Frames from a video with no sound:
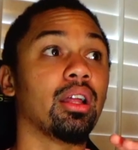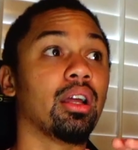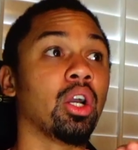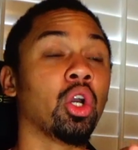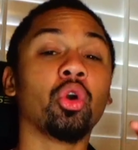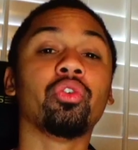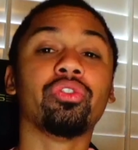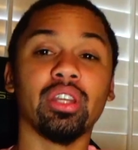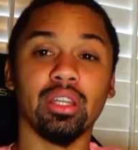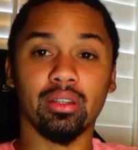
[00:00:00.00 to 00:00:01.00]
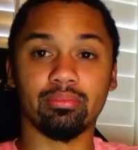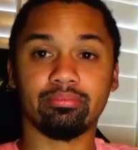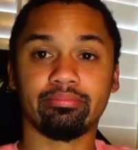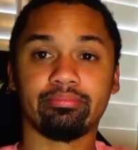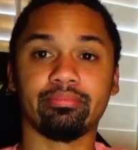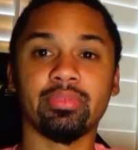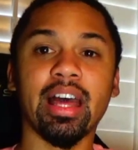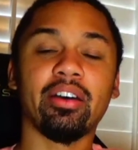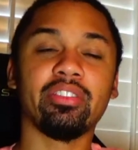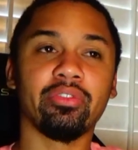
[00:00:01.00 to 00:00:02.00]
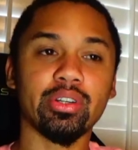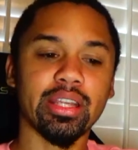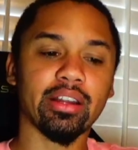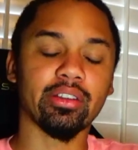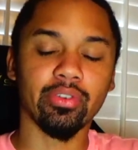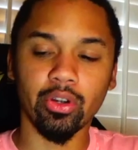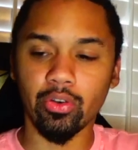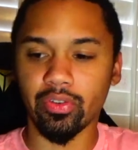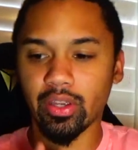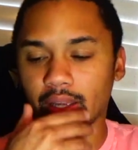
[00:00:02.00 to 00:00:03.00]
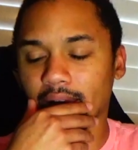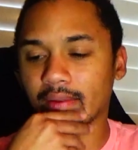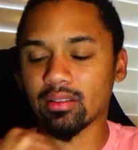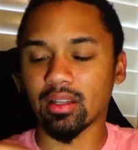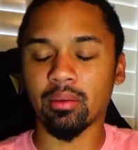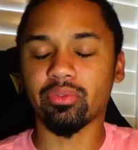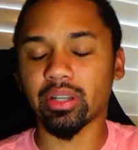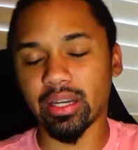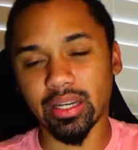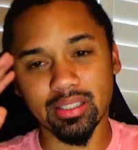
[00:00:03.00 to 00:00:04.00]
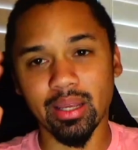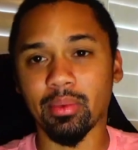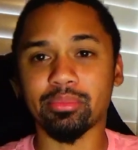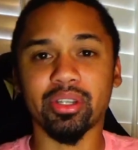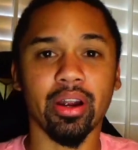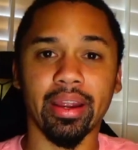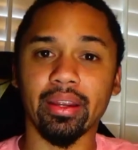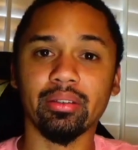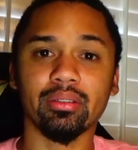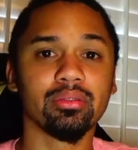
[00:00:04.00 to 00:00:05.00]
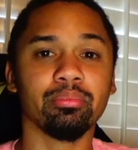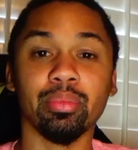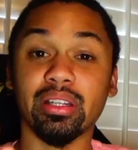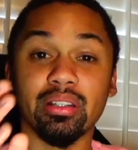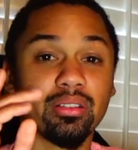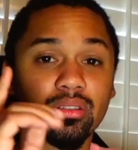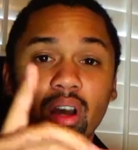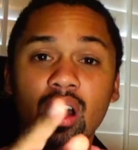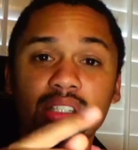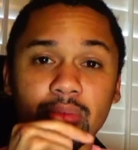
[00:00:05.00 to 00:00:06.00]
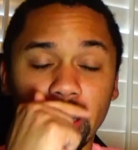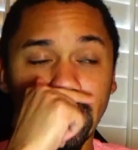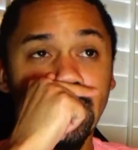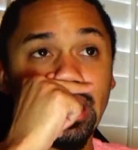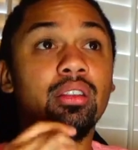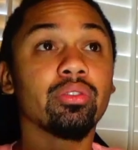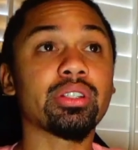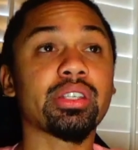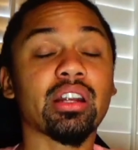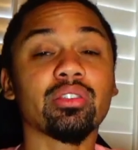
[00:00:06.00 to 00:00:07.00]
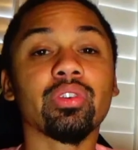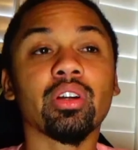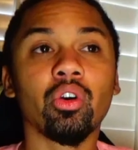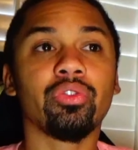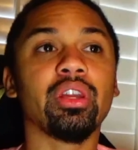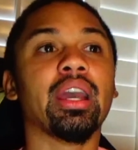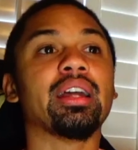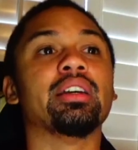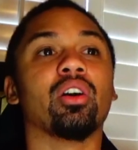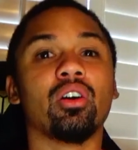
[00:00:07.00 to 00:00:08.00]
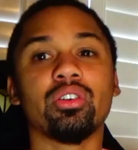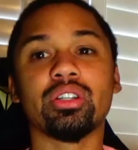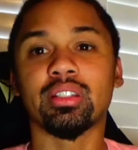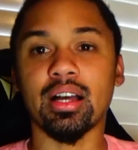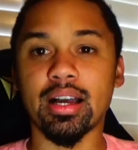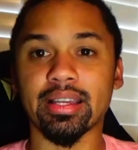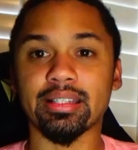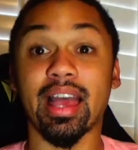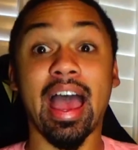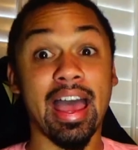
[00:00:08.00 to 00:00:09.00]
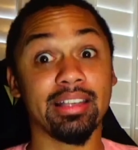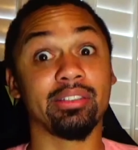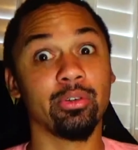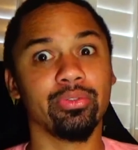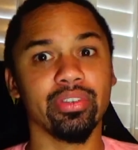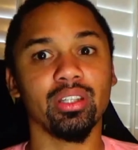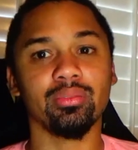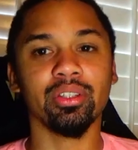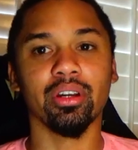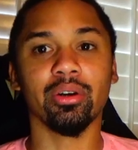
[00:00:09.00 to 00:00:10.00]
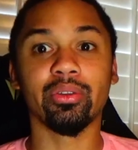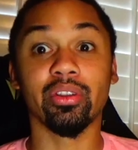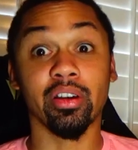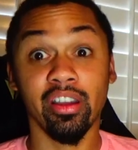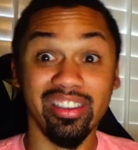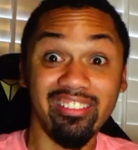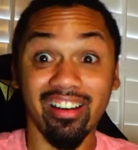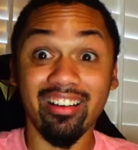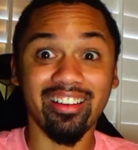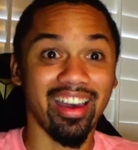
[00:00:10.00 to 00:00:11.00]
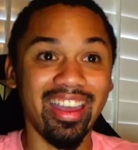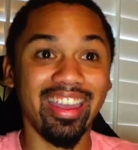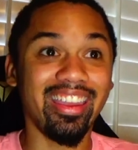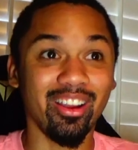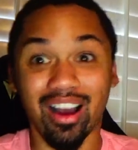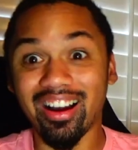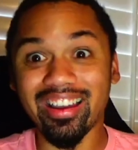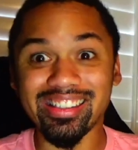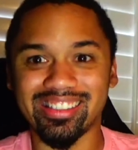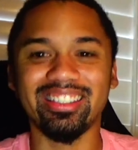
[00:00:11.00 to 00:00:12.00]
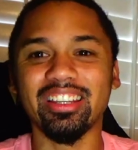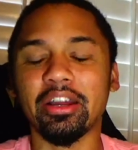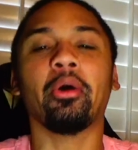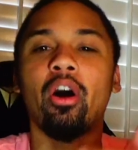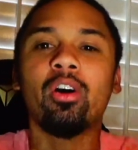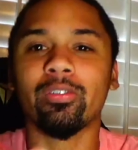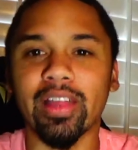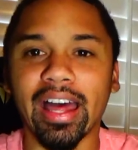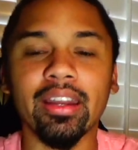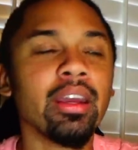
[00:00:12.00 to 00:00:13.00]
Goofy, the voice actor for Goofy, I'm forgetting his name, I'm sorry, but awesome guy. The voice actor for Goofy had did all his lines as Goofy. You know, the yuck, hey guys, you know, all of that.